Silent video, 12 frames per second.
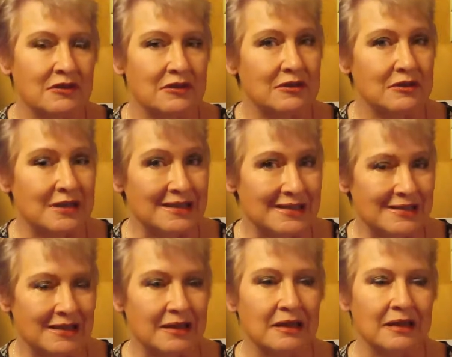to do his
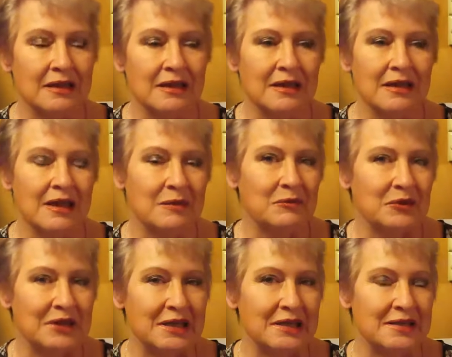thing, and
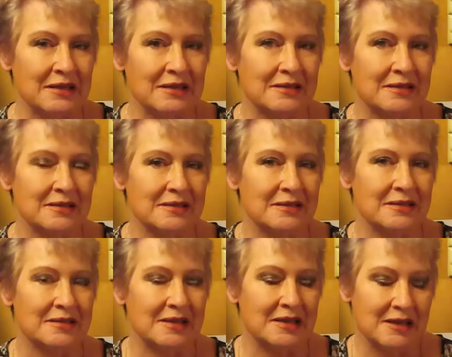what he does
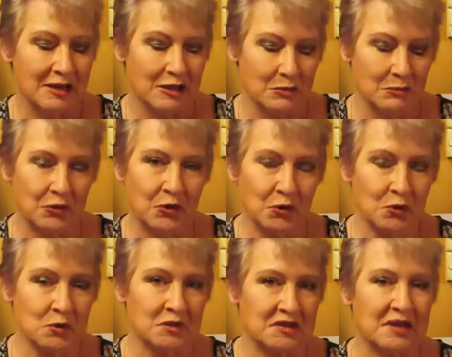is he
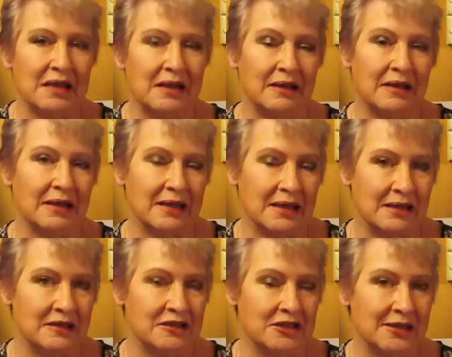pours healing
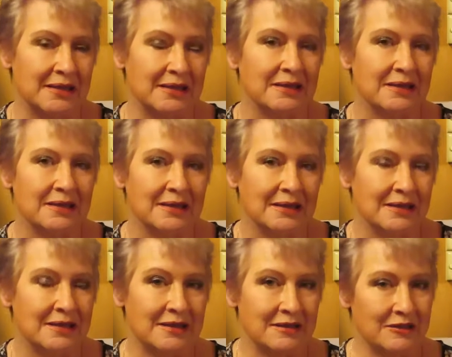energy
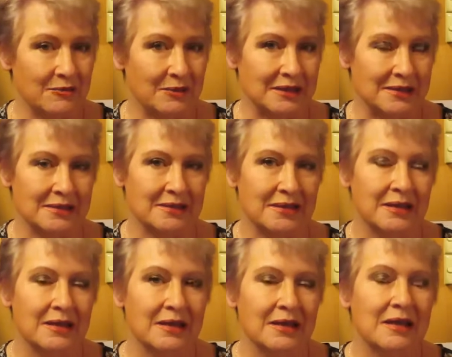into us,
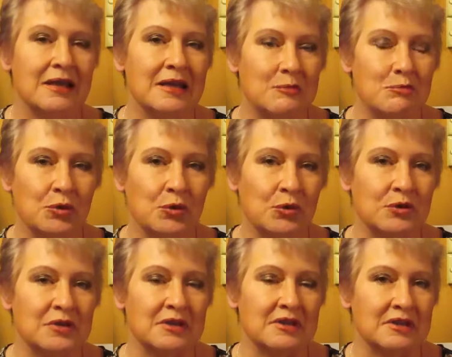and he
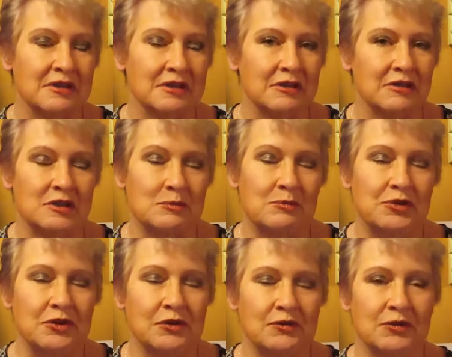poured it, this
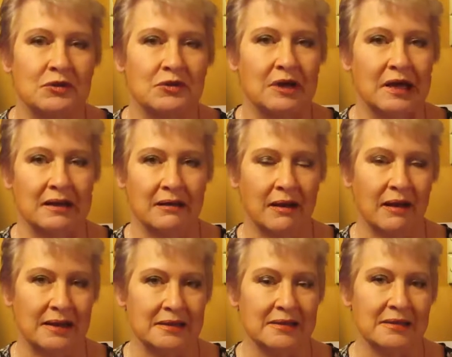beautiful green
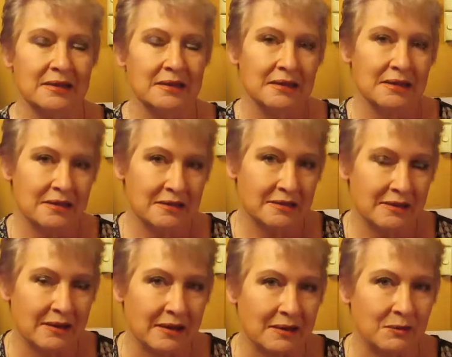light,
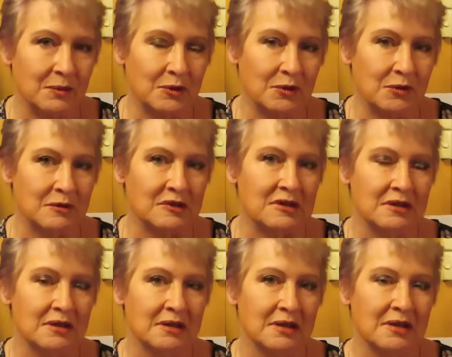into that wound,
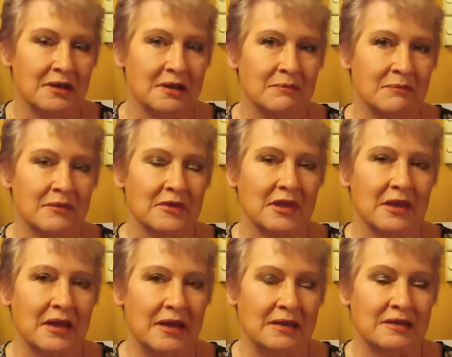
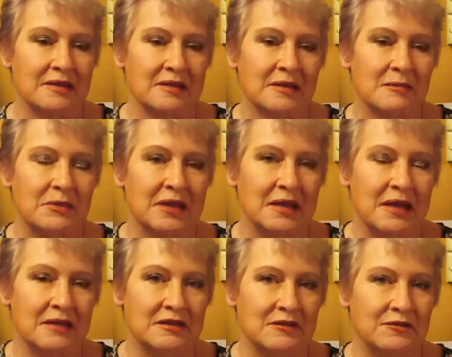and it
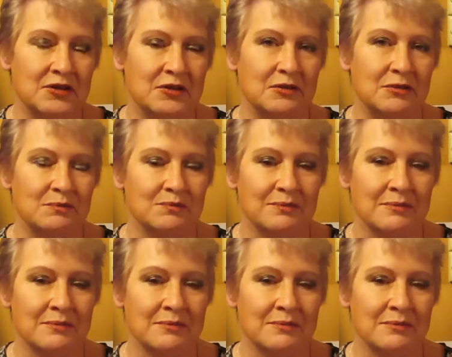began to feel